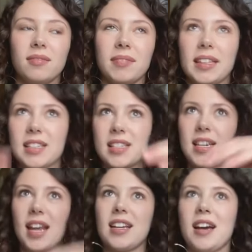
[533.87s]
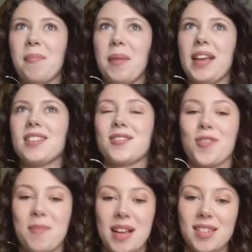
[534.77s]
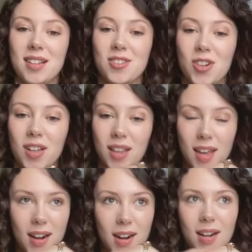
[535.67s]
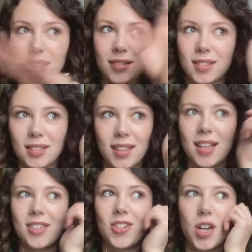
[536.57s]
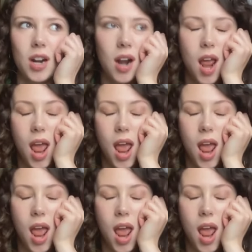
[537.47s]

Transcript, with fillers: like a stand up bass for my sister Claire last year,